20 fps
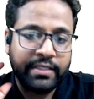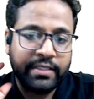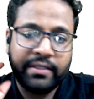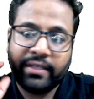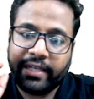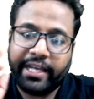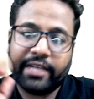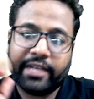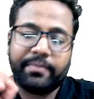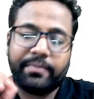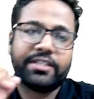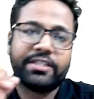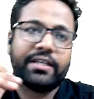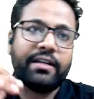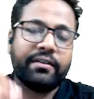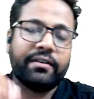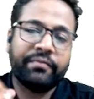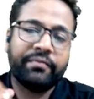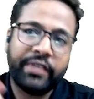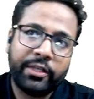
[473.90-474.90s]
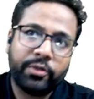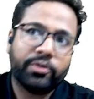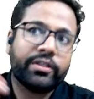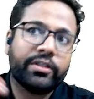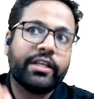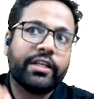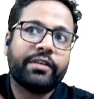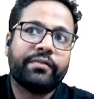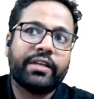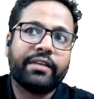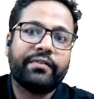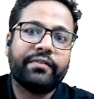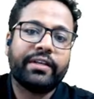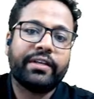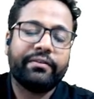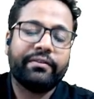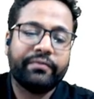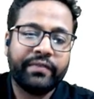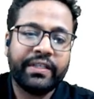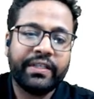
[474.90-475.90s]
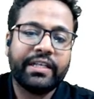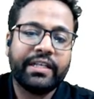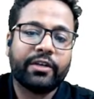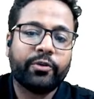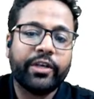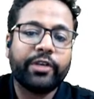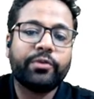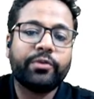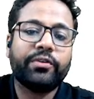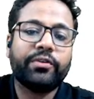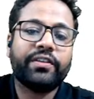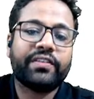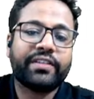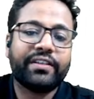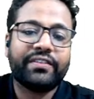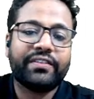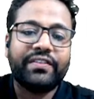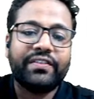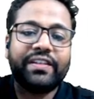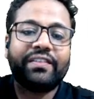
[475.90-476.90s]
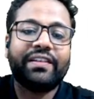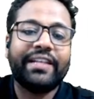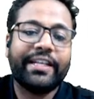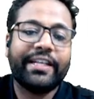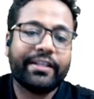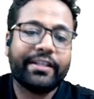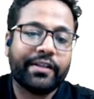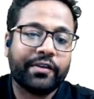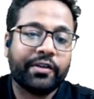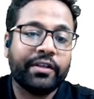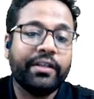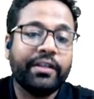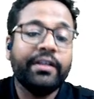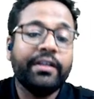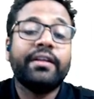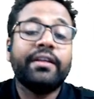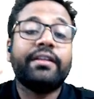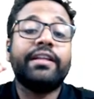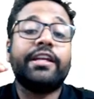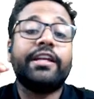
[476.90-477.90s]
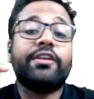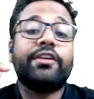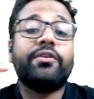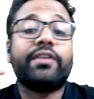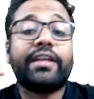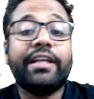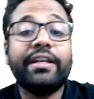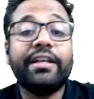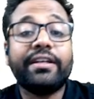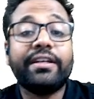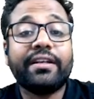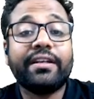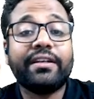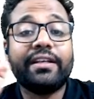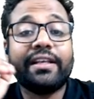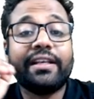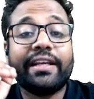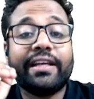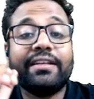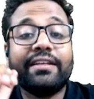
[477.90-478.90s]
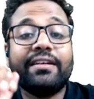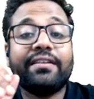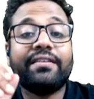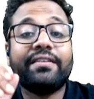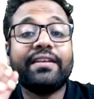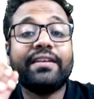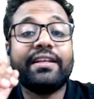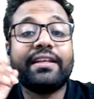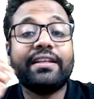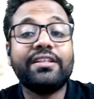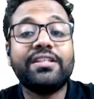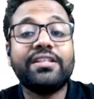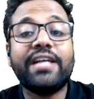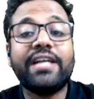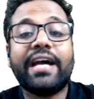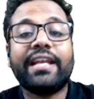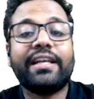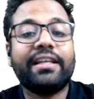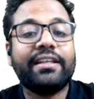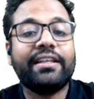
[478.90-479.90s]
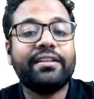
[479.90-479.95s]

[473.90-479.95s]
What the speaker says: And bacha, we know that very well, we are going to discuss this later on, that your internal energy is directly